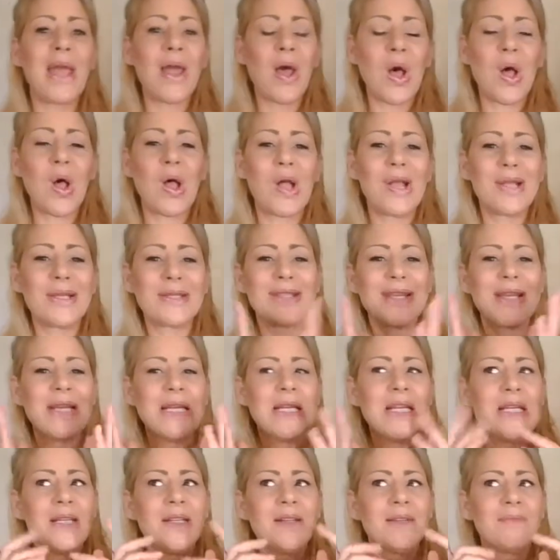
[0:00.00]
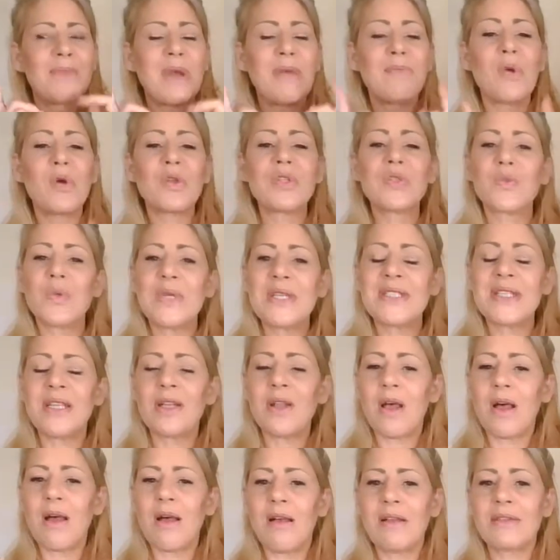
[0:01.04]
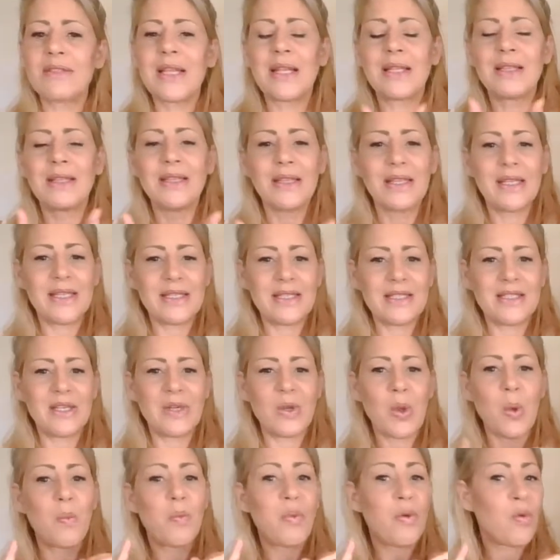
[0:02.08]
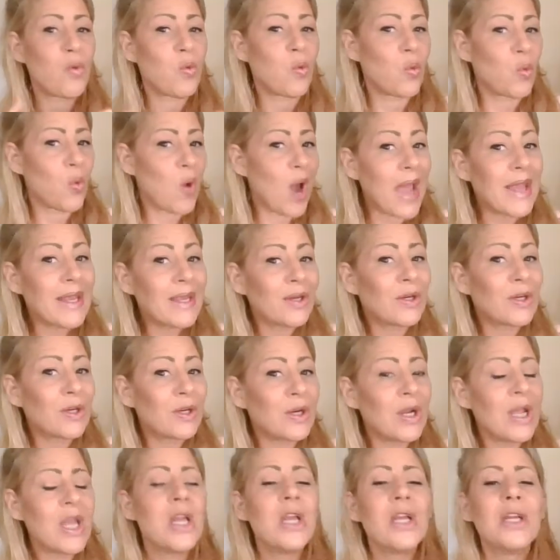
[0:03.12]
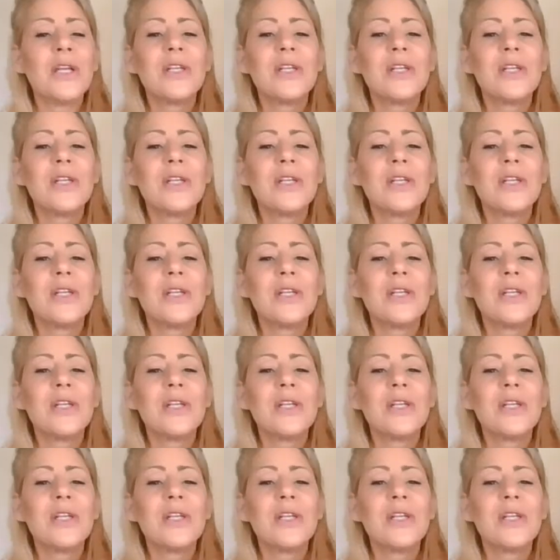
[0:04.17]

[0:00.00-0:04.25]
my hauls my most recent hauls listed prior